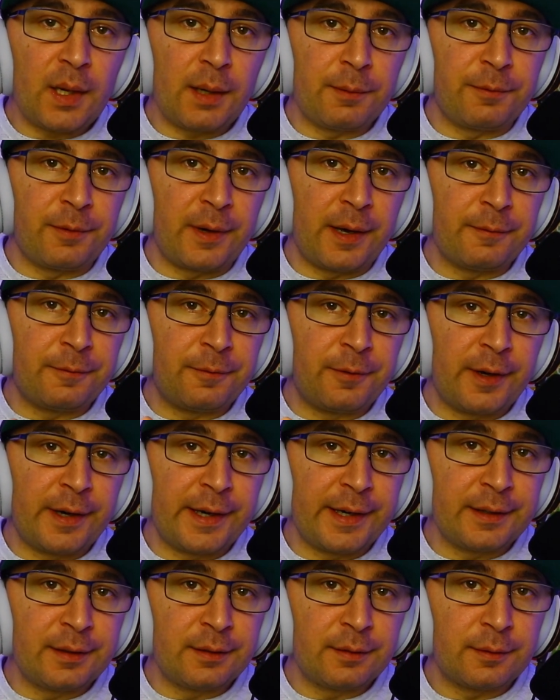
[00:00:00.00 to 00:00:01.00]

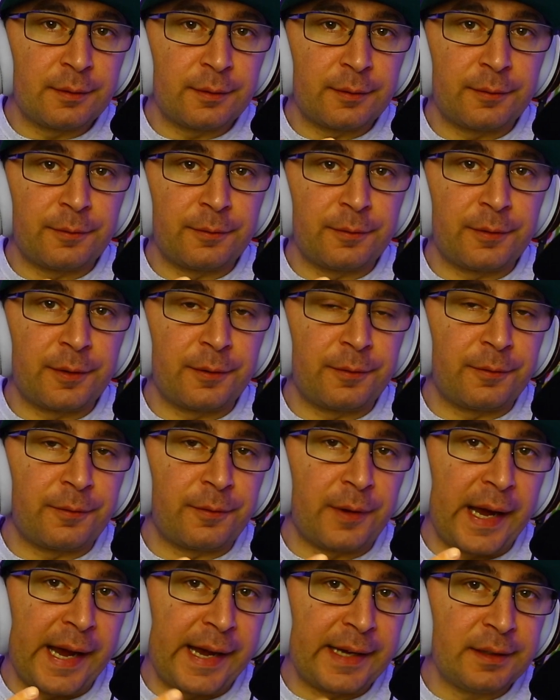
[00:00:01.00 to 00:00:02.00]
Fanfine,
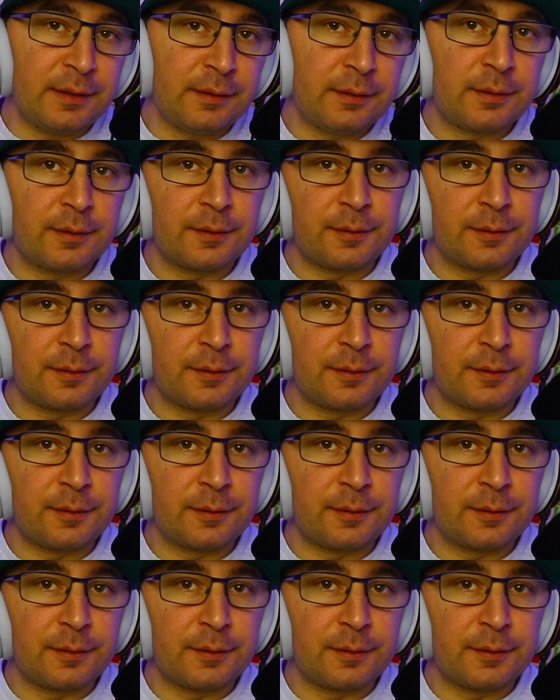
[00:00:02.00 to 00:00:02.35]
Fafine,